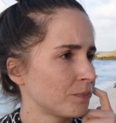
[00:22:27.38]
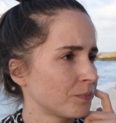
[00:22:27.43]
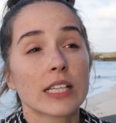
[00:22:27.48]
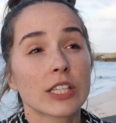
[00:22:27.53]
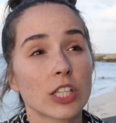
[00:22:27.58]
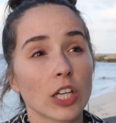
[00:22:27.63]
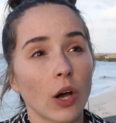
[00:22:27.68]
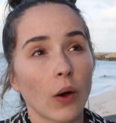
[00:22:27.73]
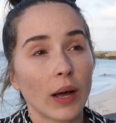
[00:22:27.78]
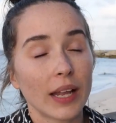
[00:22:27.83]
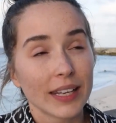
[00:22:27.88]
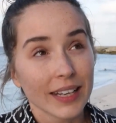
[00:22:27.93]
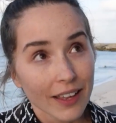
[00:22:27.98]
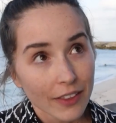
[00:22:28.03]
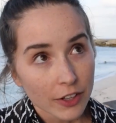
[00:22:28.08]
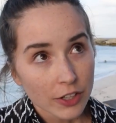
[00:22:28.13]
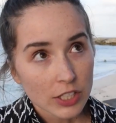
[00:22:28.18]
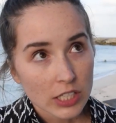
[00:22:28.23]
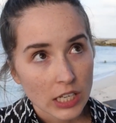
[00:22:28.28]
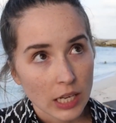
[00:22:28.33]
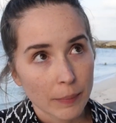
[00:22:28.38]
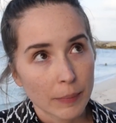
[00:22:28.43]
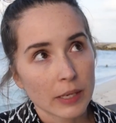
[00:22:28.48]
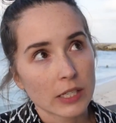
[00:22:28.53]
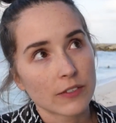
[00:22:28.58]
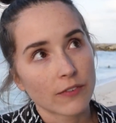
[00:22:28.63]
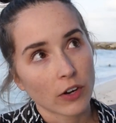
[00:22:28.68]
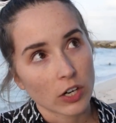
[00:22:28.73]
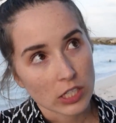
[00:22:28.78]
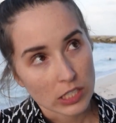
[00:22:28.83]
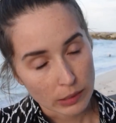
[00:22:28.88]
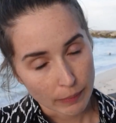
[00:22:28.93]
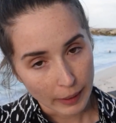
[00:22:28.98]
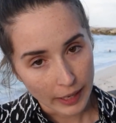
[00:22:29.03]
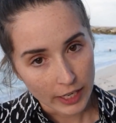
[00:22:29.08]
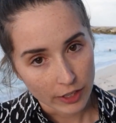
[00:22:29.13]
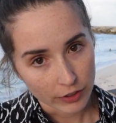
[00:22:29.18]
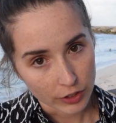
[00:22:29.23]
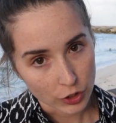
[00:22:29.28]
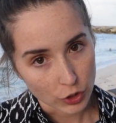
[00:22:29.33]
So another tip as far as the
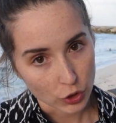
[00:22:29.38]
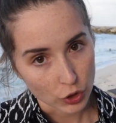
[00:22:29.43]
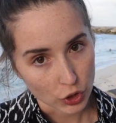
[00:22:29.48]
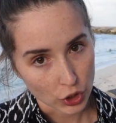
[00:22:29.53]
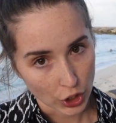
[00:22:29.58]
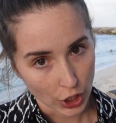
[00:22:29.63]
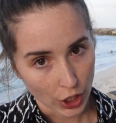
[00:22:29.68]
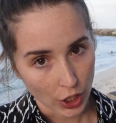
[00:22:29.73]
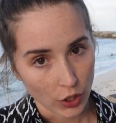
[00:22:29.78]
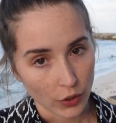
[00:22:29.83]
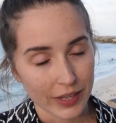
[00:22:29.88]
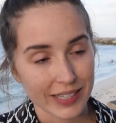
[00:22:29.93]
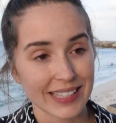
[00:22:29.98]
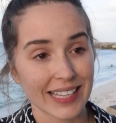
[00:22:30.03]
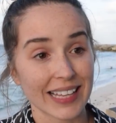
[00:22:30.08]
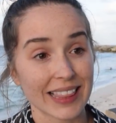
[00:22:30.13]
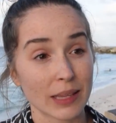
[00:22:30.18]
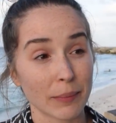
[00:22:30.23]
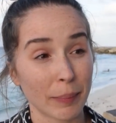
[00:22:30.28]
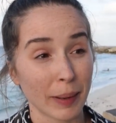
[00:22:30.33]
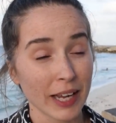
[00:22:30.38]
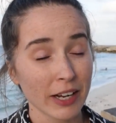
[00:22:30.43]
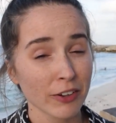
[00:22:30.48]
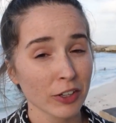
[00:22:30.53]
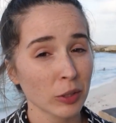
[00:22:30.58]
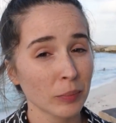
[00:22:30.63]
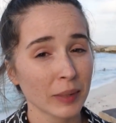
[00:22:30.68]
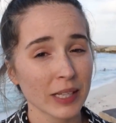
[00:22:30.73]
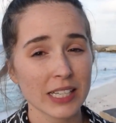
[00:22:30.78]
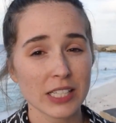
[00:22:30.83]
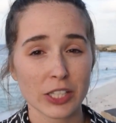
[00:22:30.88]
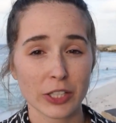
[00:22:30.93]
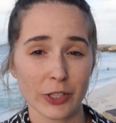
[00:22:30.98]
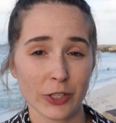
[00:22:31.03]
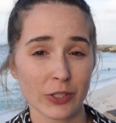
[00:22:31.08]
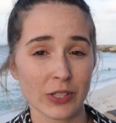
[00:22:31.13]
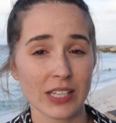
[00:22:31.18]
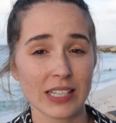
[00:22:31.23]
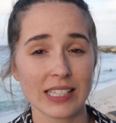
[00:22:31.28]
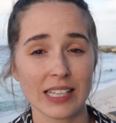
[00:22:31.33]
bike rentals go is that the bike rental place
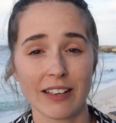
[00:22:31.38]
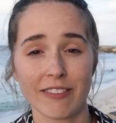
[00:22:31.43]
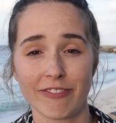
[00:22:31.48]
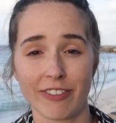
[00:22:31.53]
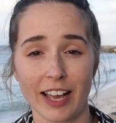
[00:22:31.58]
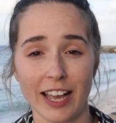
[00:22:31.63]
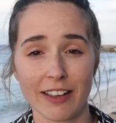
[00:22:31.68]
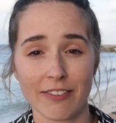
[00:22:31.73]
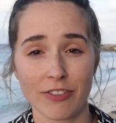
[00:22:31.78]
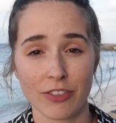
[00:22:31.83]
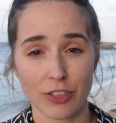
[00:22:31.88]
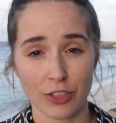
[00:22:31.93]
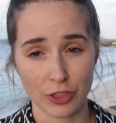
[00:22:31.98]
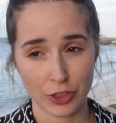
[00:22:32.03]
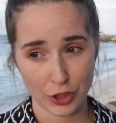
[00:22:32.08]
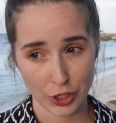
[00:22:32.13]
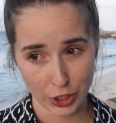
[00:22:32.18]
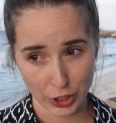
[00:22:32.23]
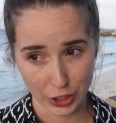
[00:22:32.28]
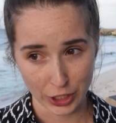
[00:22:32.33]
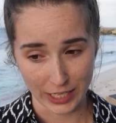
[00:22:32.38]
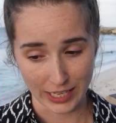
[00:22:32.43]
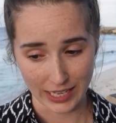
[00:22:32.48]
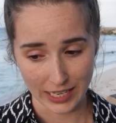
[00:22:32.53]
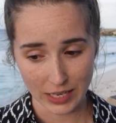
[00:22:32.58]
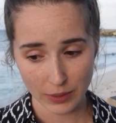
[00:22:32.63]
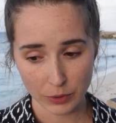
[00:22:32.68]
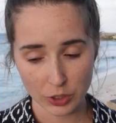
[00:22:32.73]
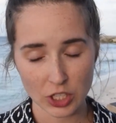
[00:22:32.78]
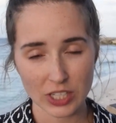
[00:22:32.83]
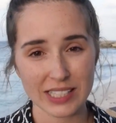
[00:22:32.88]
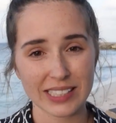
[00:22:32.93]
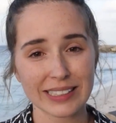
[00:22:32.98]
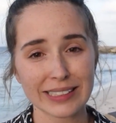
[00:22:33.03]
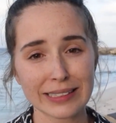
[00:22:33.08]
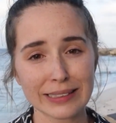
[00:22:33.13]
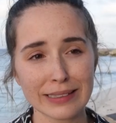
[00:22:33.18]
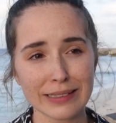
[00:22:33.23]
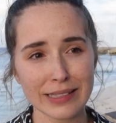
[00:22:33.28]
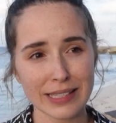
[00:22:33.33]
closes at 5:30, which is a
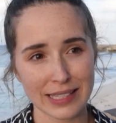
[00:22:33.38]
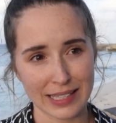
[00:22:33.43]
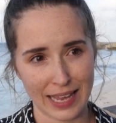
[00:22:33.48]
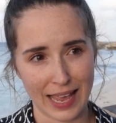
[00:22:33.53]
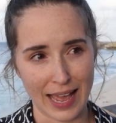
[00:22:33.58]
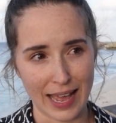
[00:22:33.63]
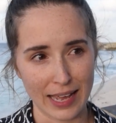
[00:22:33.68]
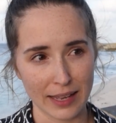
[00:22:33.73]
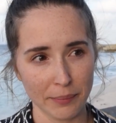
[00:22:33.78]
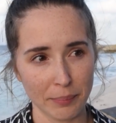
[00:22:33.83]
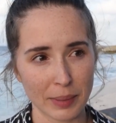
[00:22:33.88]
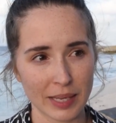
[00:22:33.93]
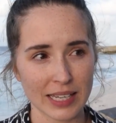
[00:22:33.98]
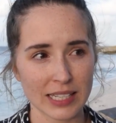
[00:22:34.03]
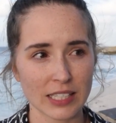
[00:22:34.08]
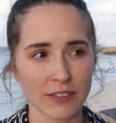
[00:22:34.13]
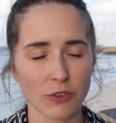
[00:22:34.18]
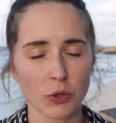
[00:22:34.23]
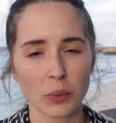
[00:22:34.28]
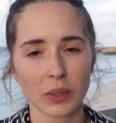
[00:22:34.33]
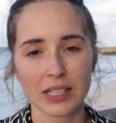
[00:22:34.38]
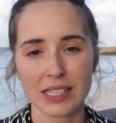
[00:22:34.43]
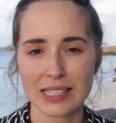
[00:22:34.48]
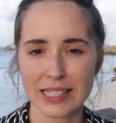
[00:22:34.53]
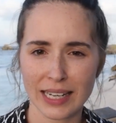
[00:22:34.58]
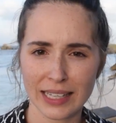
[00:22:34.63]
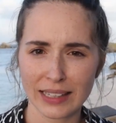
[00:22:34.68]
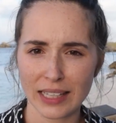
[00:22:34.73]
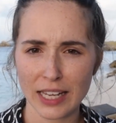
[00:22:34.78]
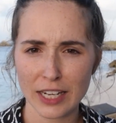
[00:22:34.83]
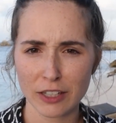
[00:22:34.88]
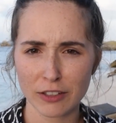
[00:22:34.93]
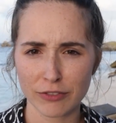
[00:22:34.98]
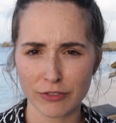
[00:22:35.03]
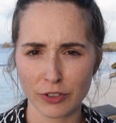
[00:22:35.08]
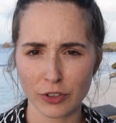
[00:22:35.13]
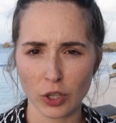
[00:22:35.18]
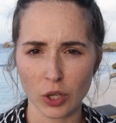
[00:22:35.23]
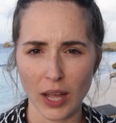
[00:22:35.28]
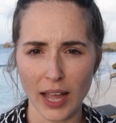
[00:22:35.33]
little sad because if you want to stay later
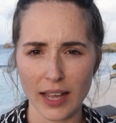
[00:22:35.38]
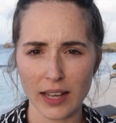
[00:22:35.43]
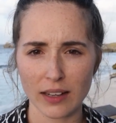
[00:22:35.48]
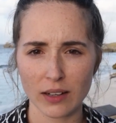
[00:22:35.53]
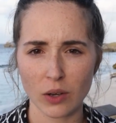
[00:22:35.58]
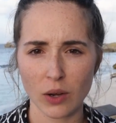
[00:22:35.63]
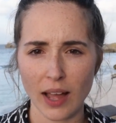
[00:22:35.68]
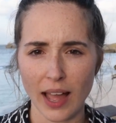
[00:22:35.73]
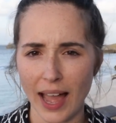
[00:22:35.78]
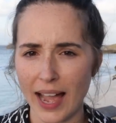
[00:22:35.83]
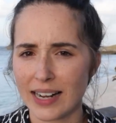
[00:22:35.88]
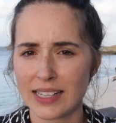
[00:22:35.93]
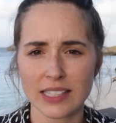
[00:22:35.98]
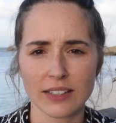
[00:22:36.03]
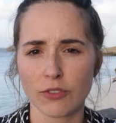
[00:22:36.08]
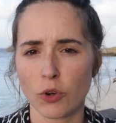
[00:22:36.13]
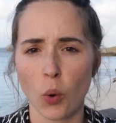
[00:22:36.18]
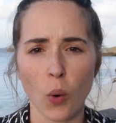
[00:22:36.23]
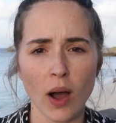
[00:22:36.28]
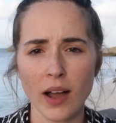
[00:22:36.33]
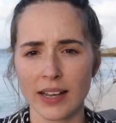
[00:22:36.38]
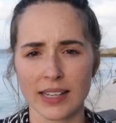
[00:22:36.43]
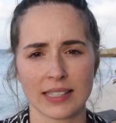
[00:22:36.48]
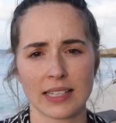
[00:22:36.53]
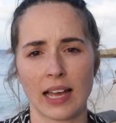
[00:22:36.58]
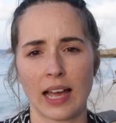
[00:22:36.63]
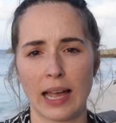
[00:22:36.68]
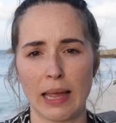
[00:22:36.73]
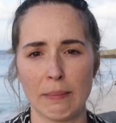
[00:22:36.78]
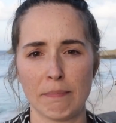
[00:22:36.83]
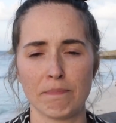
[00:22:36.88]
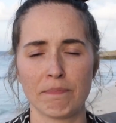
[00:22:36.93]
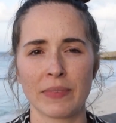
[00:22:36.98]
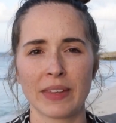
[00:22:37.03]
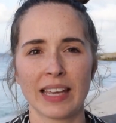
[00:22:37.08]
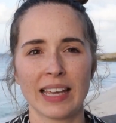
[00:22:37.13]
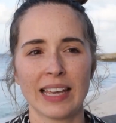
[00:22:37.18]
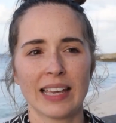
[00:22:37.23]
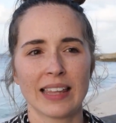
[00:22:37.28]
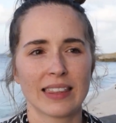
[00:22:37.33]
for the active Quokka time,
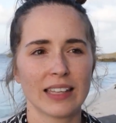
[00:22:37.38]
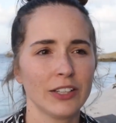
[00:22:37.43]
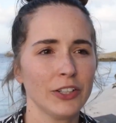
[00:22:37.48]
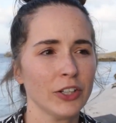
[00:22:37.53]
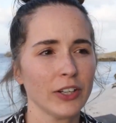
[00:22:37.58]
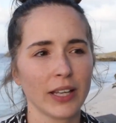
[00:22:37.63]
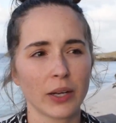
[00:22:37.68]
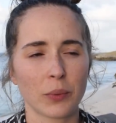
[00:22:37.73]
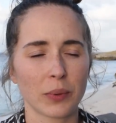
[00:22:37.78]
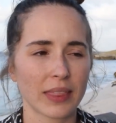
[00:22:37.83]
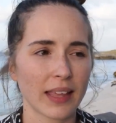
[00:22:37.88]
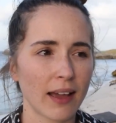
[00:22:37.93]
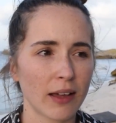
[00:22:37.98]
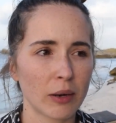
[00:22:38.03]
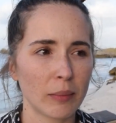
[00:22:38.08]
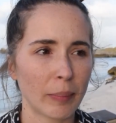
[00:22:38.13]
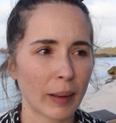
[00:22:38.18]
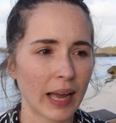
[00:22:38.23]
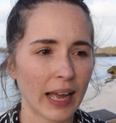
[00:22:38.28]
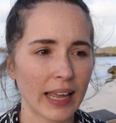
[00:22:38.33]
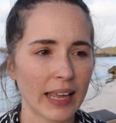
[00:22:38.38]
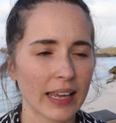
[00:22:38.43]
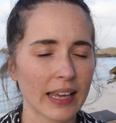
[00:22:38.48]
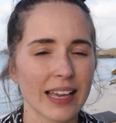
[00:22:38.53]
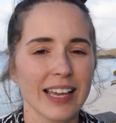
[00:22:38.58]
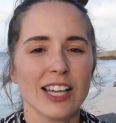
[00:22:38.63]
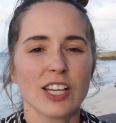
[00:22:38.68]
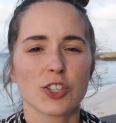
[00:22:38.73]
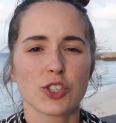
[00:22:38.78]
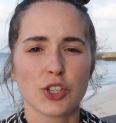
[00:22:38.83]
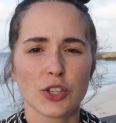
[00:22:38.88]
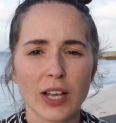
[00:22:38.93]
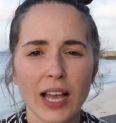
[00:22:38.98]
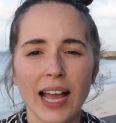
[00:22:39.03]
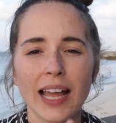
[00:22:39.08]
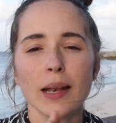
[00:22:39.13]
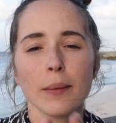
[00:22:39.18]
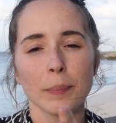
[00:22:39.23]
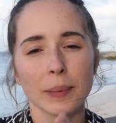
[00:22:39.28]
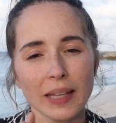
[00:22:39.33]
then you're like without a bike. So you
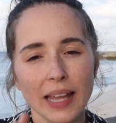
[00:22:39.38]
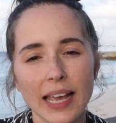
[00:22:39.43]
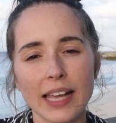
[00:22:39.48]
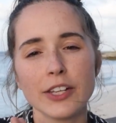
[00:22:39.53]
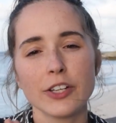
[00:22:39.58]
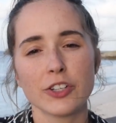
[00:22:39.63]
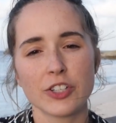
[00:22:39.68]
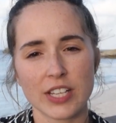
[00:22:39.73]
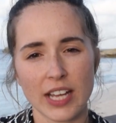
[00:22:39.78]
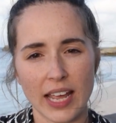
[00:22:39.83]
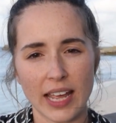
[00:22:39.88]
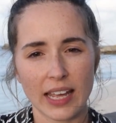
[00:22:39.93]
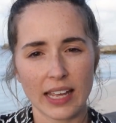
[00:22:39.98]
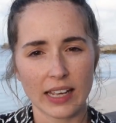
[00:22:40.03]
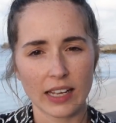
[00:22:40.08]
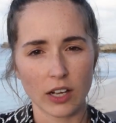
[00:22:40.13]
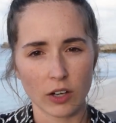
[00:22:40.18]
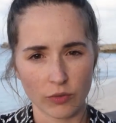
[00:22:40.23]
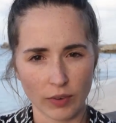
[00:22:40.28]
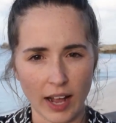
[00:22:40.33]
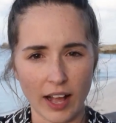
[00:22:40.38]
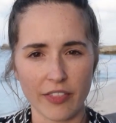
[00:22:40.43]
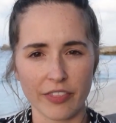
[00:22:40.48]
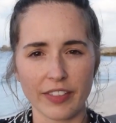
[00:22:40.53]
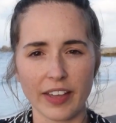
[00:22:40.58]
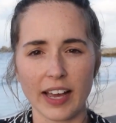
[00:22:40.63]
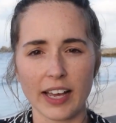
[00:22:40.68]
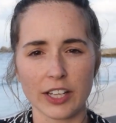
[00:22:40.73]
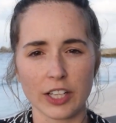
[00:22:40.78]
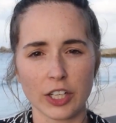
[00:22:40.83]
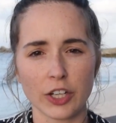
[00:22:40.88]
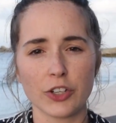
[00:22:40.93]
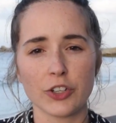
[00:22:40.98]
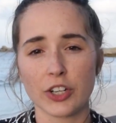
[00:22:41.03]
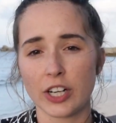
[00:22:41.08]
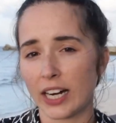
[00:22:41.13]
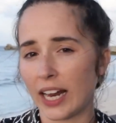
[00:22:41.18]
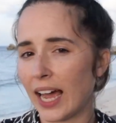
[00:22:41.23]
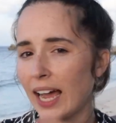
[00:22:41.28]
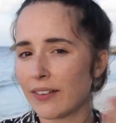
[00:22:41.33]
kind of plan your day around that. You know, you're
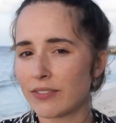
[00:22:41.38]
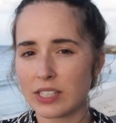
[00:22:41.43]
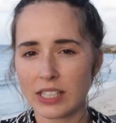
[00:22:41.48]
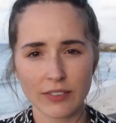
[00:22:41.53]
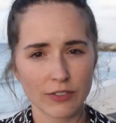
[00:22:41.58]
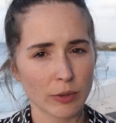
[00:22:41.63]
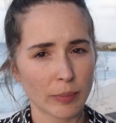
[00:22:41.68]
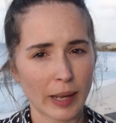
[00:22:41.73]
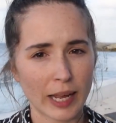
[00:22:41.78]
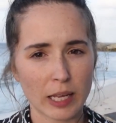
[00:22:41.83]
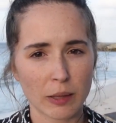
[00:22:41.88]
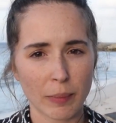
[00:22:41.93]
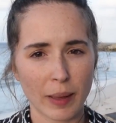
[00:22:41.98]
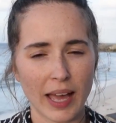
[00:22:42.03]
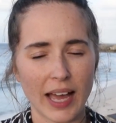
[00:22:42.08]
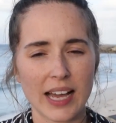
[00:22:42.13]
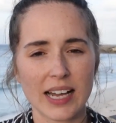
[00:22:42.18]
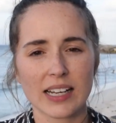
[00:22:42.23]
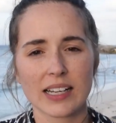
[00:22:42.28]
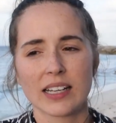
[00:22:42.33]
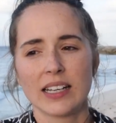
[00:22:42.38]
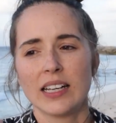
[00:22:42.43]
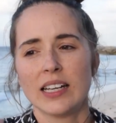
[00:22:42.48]
gonna have to give your bike back.